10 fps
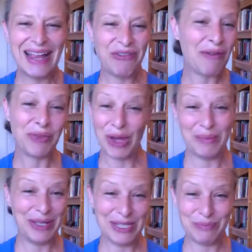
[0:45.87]
If you haven't thought
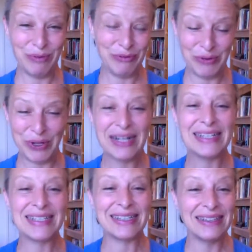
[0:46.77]
about this before,
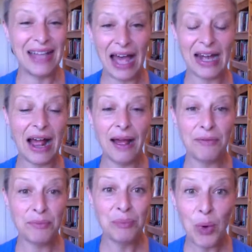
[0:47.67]
it's a lot
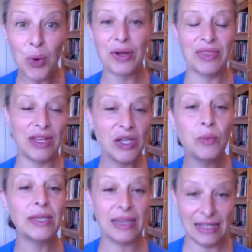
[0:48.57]
more than you
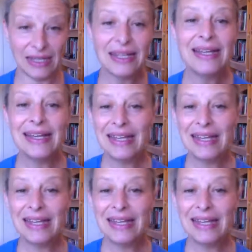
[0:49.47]
would think.